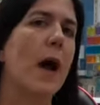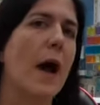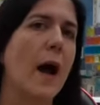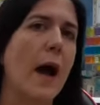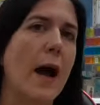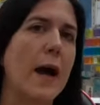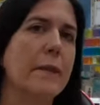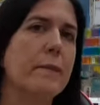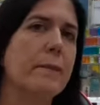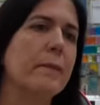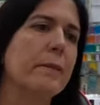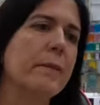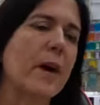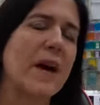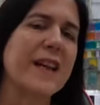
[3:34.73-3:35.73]

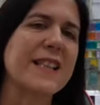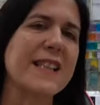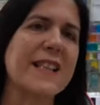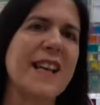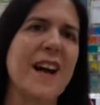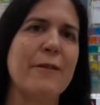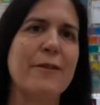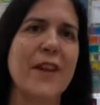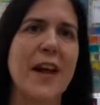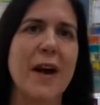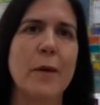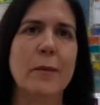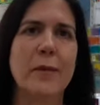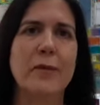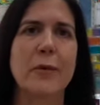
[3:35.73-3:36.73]
and I did have the
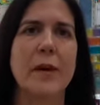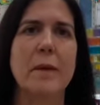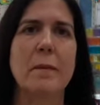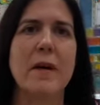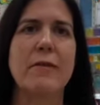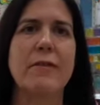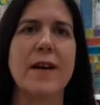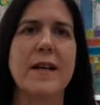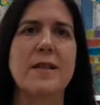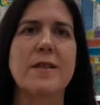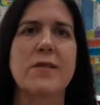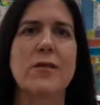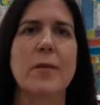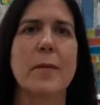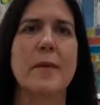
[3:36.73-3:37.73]
help of one of my
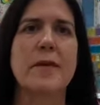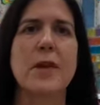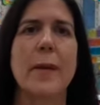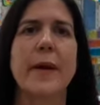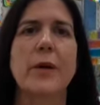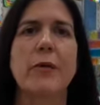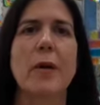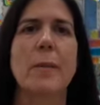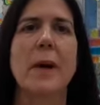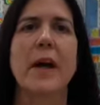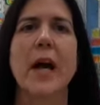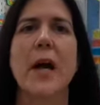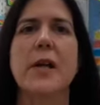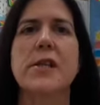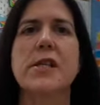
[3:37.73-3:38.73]
friends from a sewing group I
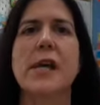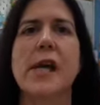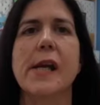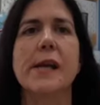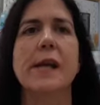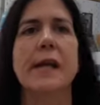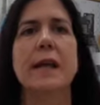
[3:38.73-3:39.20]
go to,